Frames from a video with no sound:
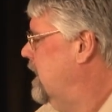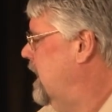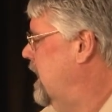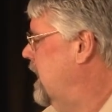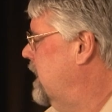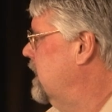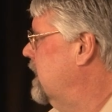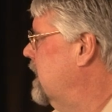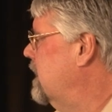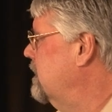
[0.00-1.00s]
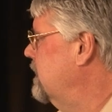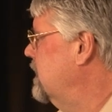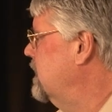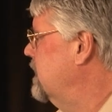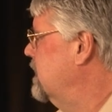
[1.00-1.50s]
And uh,
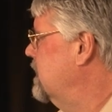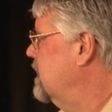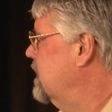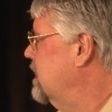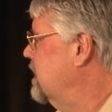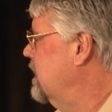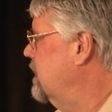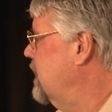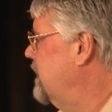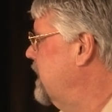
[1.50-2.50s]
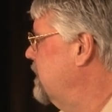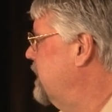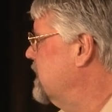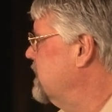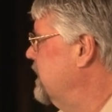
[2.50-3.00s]
I think we have another
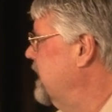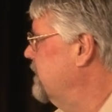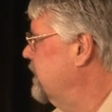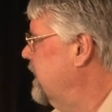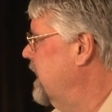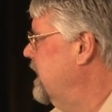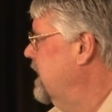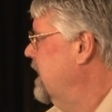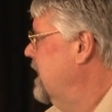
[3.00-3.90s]
picture of infrared